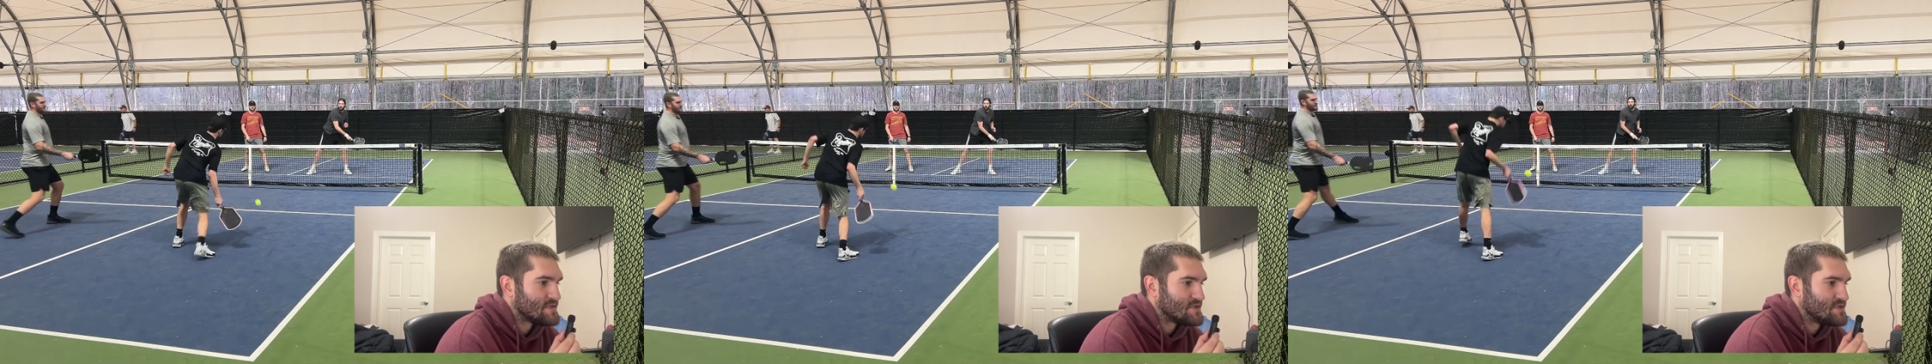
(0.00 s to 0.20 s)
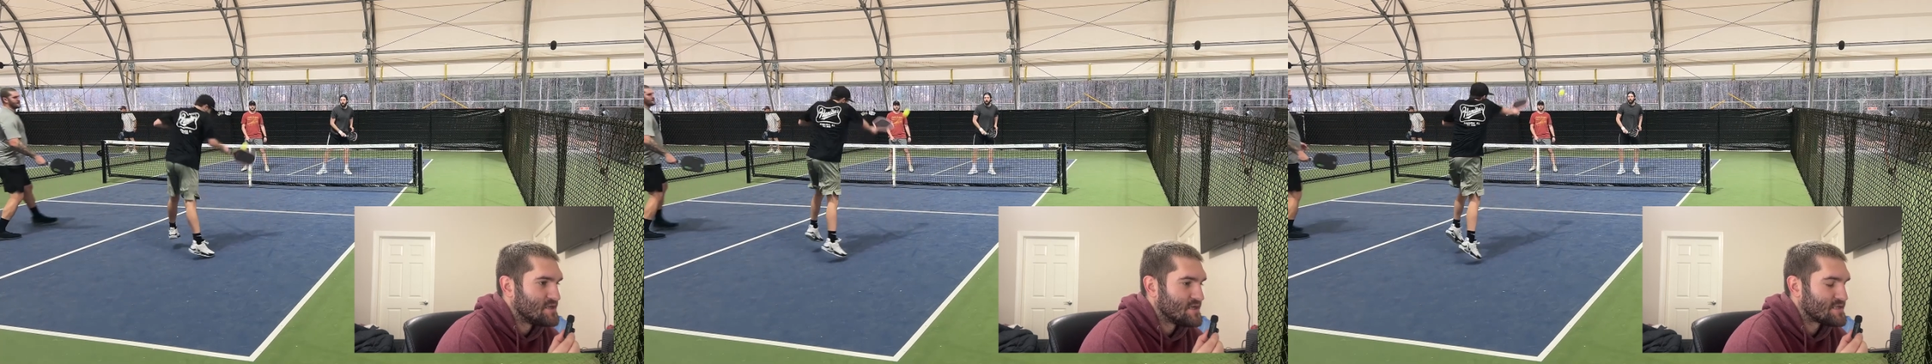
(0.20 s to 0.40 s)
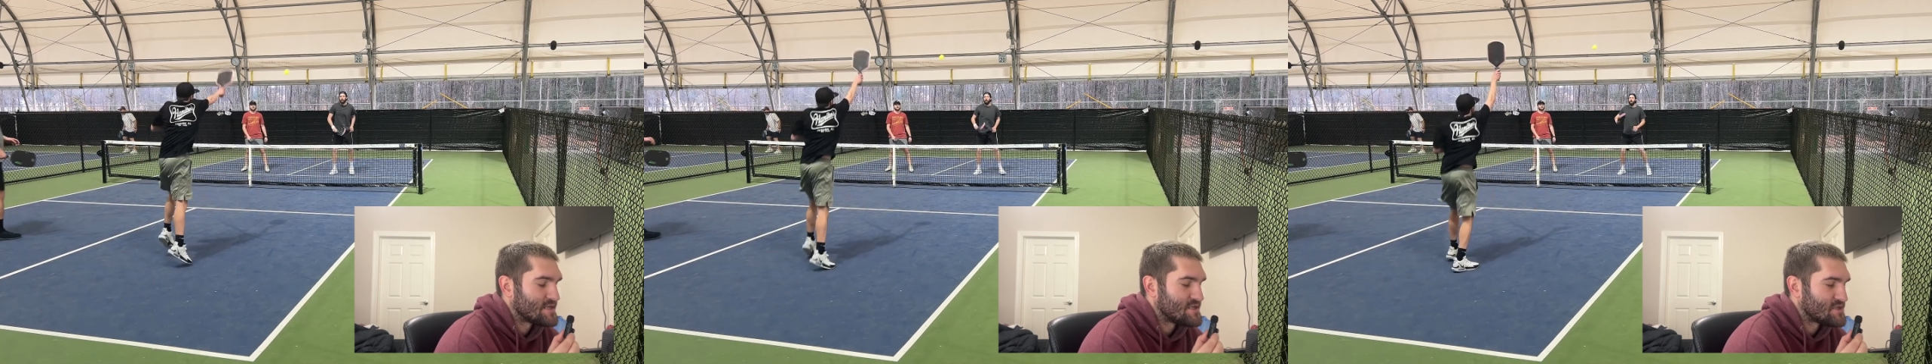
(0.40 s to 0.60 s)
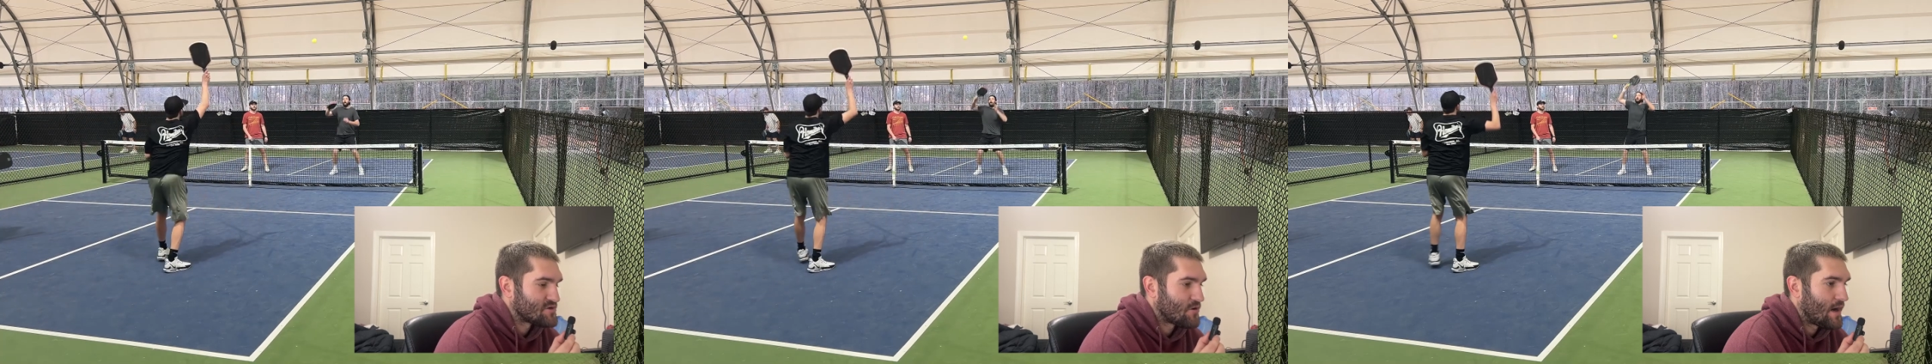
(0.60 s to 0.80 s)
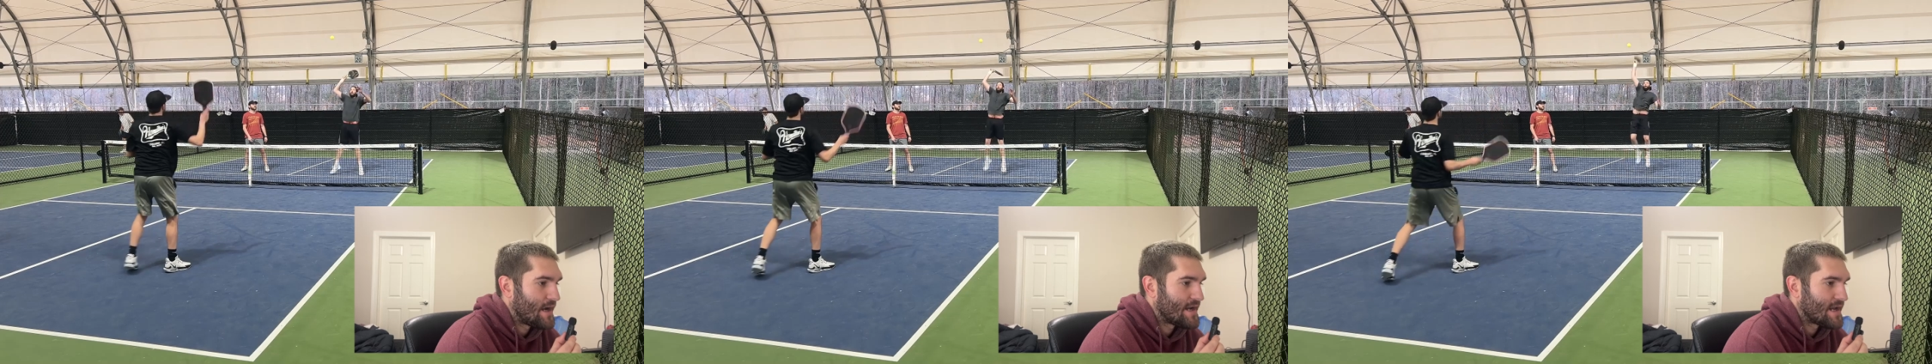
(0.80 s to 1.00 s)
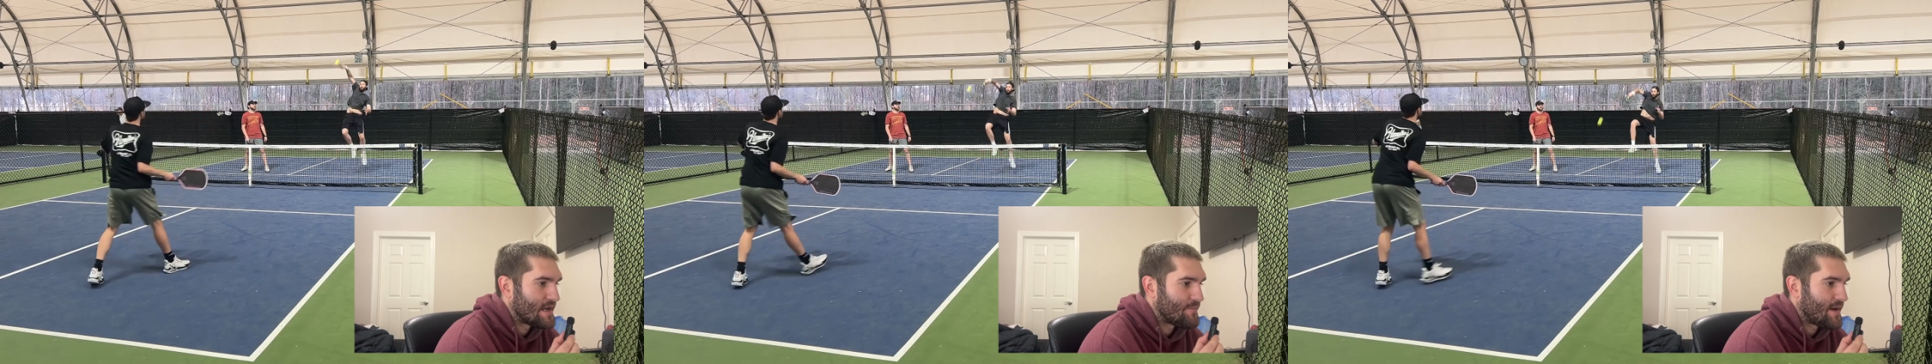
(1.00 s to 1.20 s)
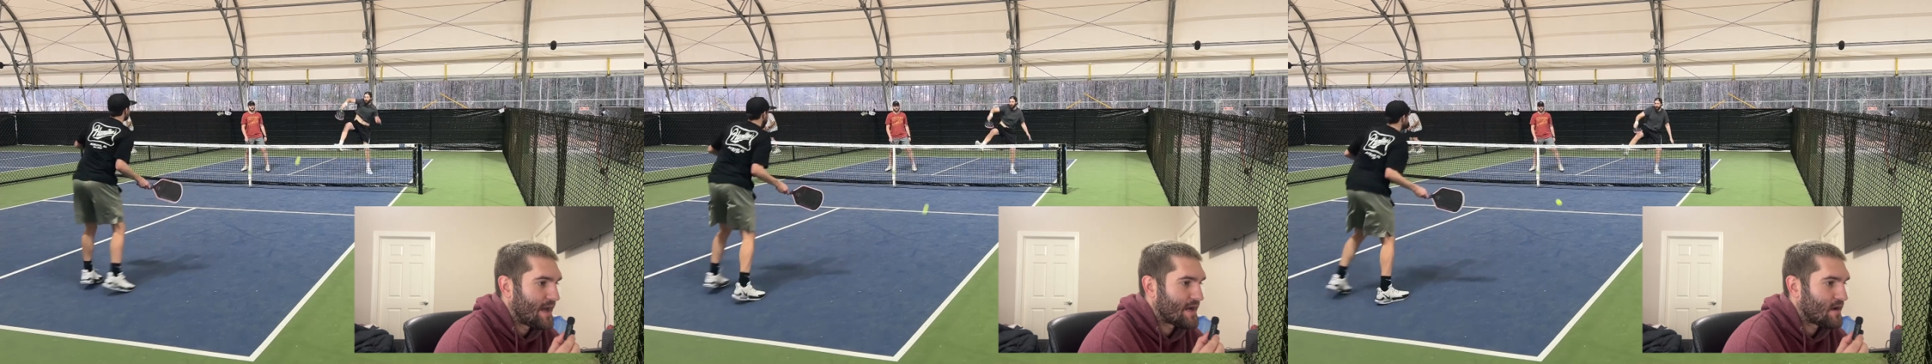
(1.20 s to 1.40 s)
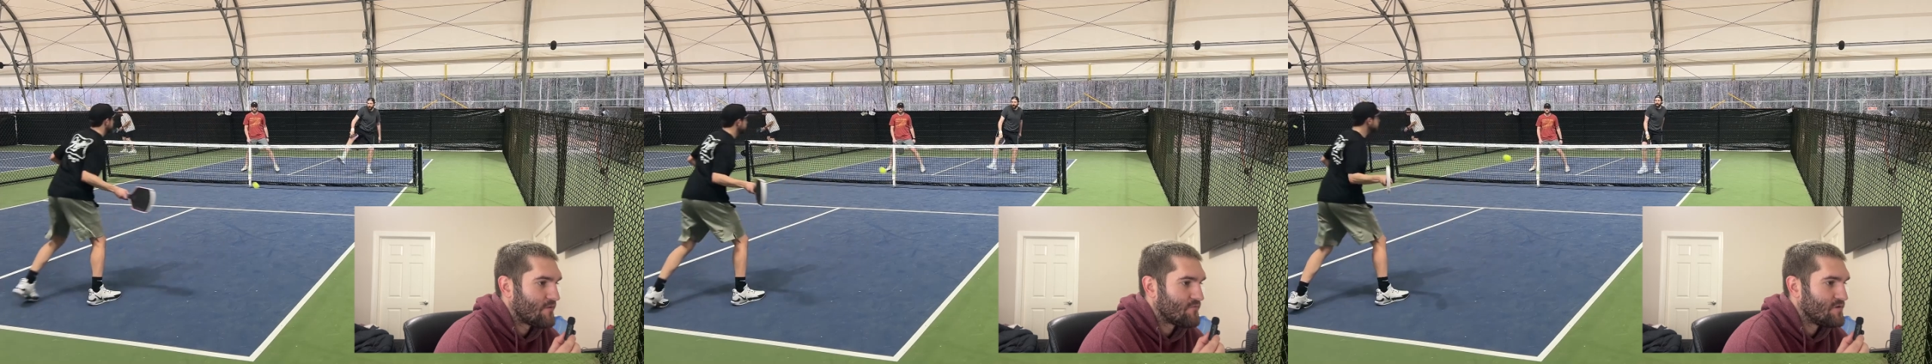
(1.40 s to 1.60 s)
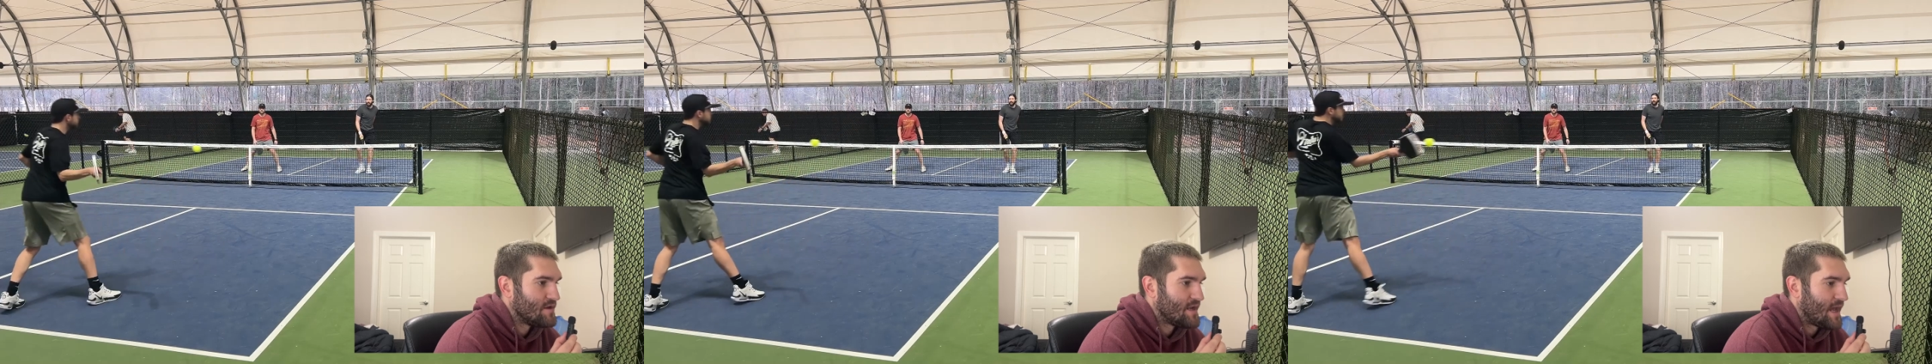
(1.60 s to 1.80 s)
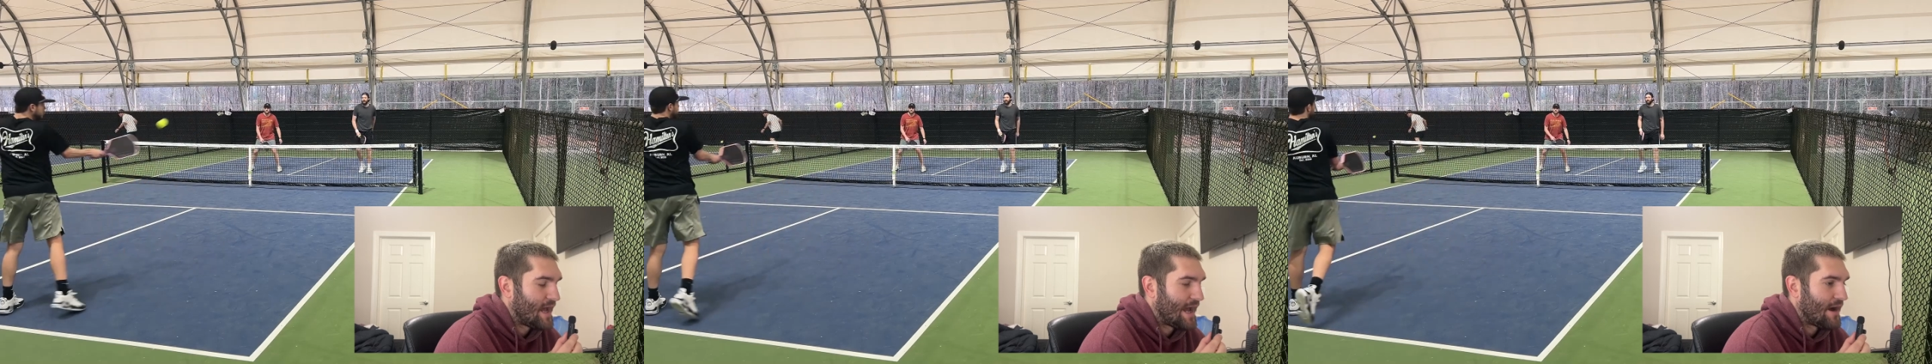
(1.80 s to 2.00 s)
is just he's trying to get it back over the
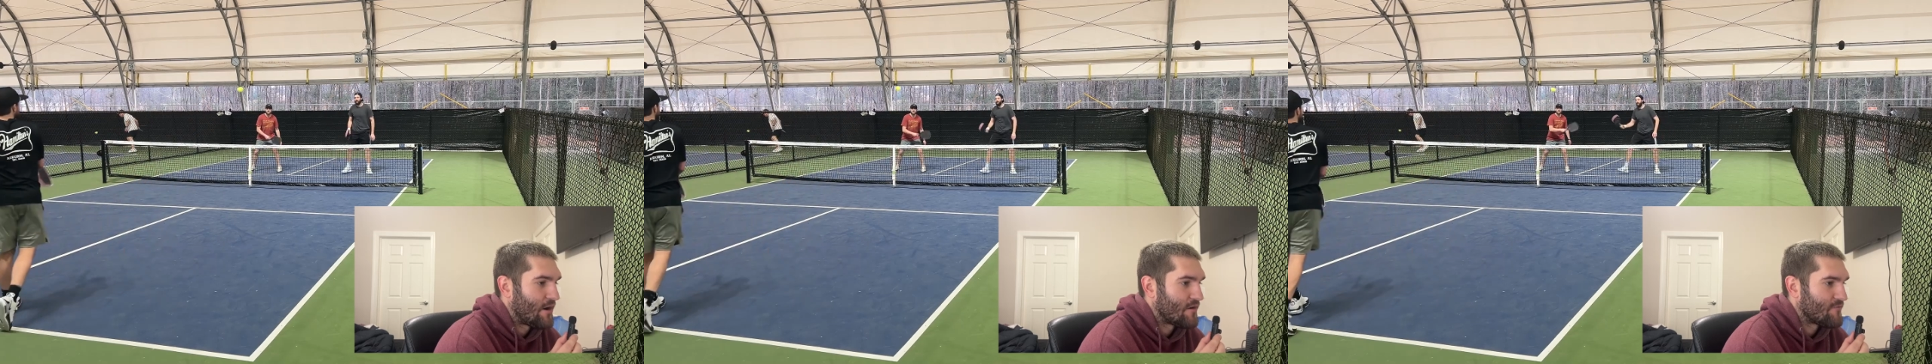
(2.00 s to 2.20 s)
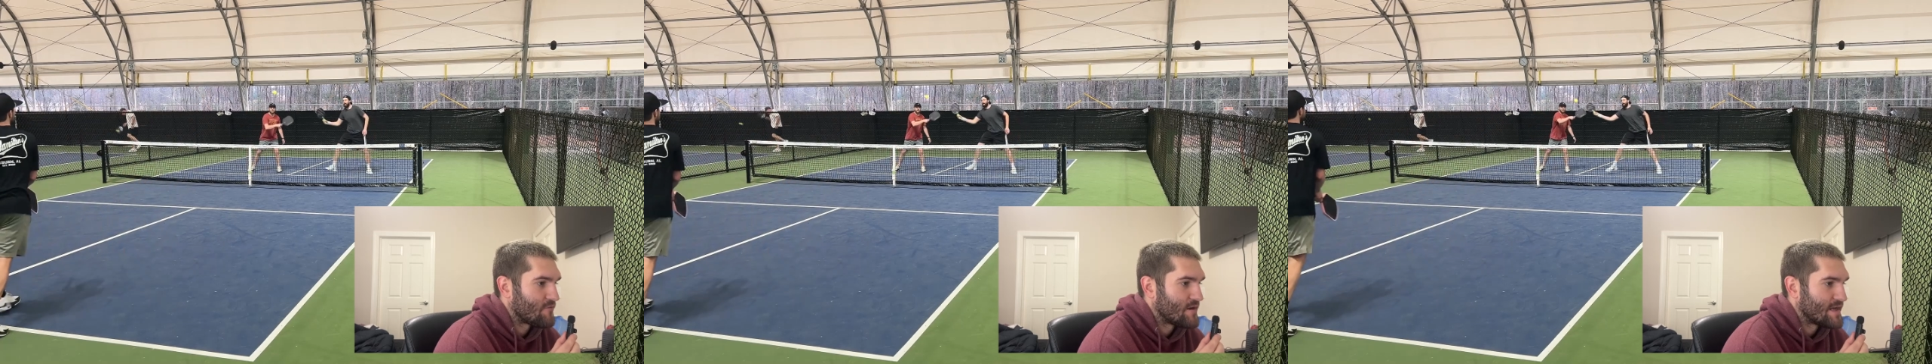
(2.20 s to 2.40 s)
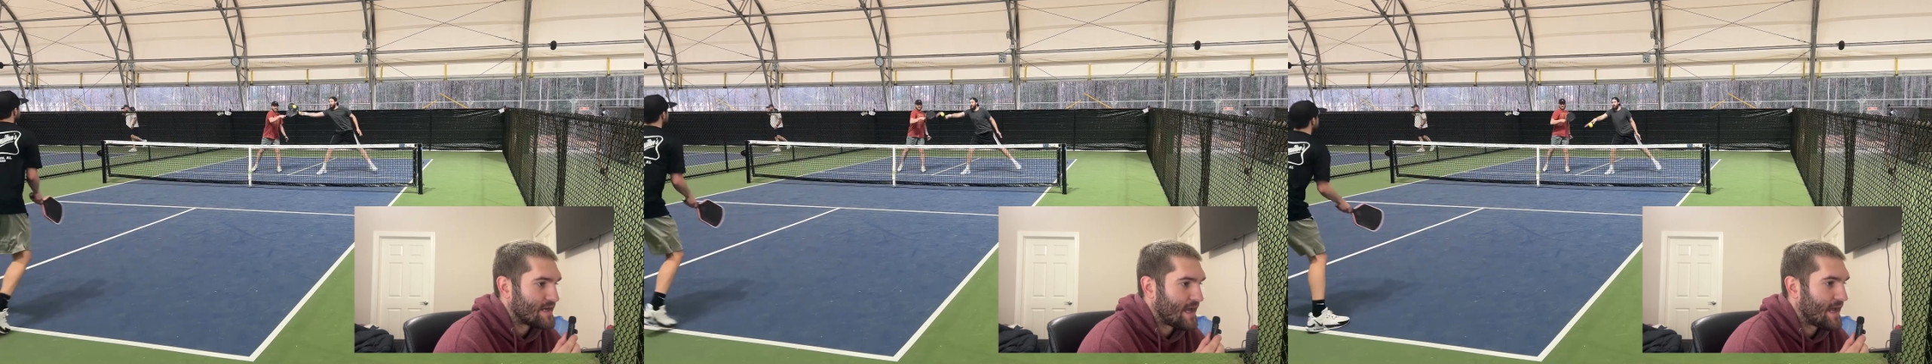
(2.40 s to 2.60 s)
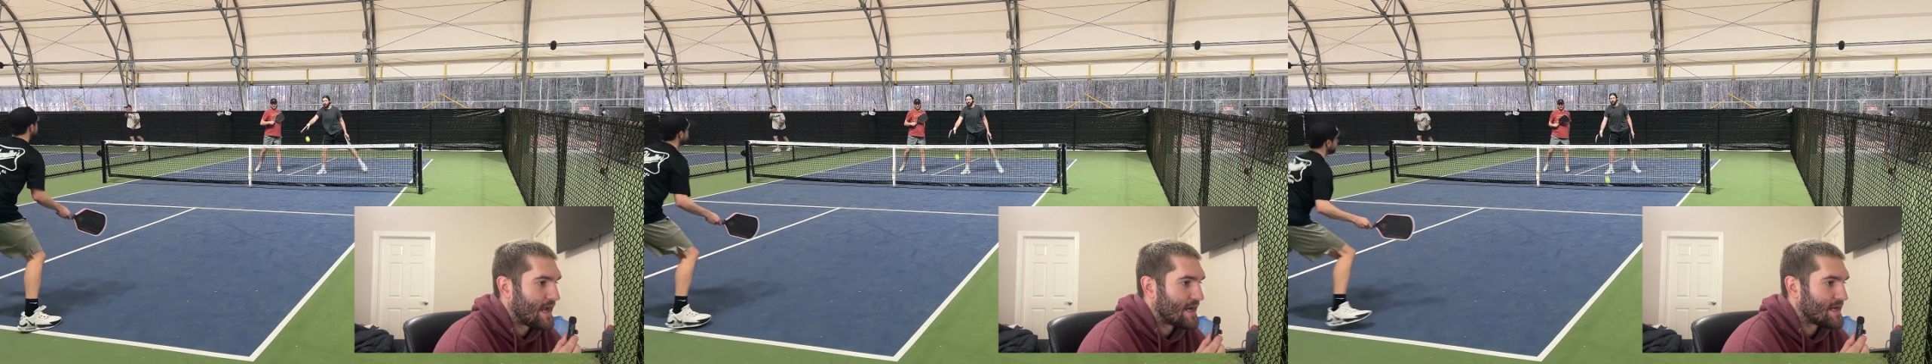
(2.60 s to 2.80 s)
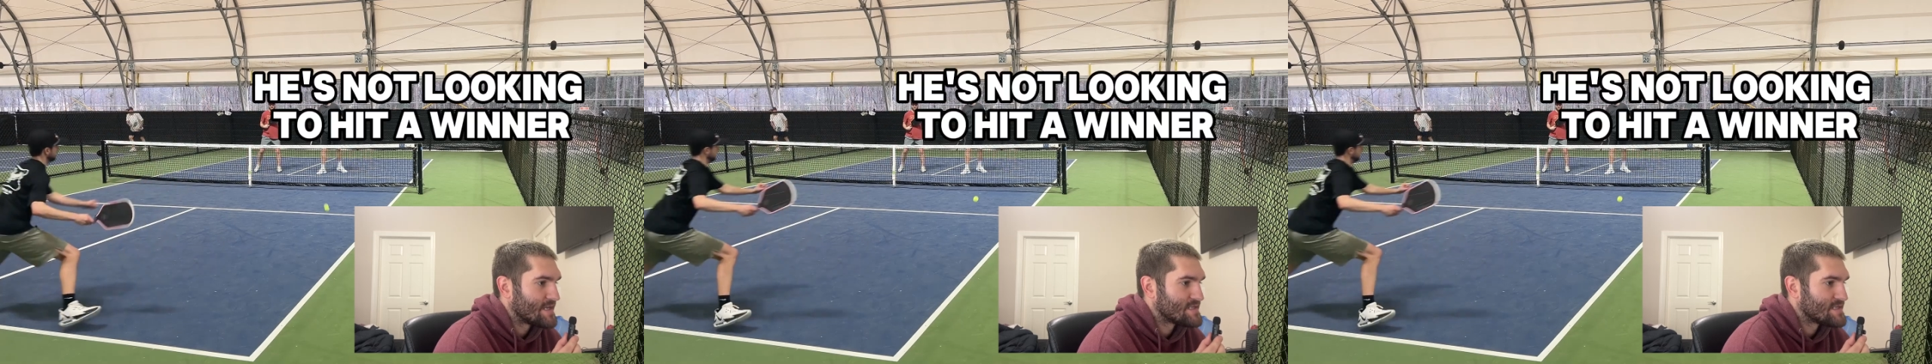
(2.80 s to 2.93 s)
net however he can.